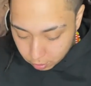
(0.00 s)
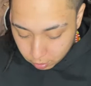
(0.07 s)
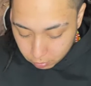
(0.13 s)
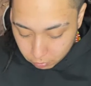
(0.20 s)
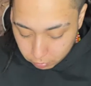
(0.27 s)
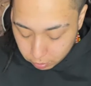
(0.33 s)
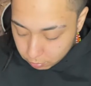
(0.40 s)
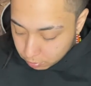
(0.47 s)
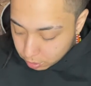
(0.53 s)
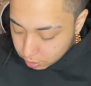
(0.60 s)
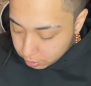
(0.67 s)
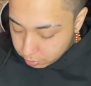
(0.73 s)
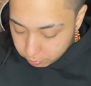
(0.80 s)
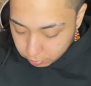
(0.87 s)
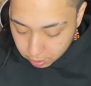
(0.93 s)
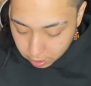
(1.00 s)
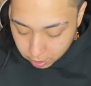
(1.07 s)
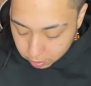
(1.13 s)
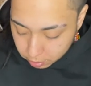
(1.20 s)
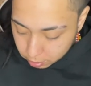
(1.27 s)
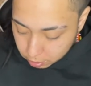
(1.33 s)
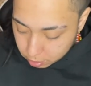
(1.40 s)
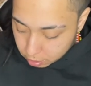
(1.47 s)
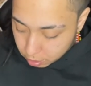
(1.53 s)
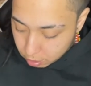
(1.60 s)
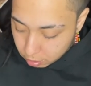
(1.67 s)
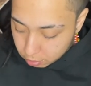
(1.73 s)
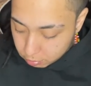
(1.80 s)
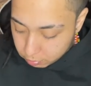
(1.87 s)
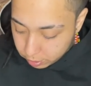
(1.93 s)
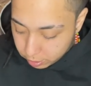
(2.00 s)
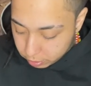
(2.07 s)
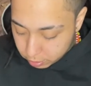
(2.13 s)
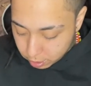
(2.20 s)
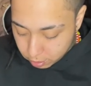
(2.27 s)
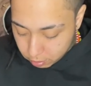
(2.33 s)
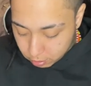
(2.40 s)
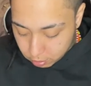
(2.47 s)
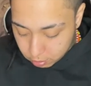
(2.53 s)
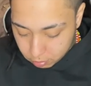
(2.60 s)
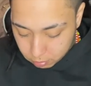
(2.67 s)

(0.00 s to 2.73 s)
We don't want to do that, so we ain't trying to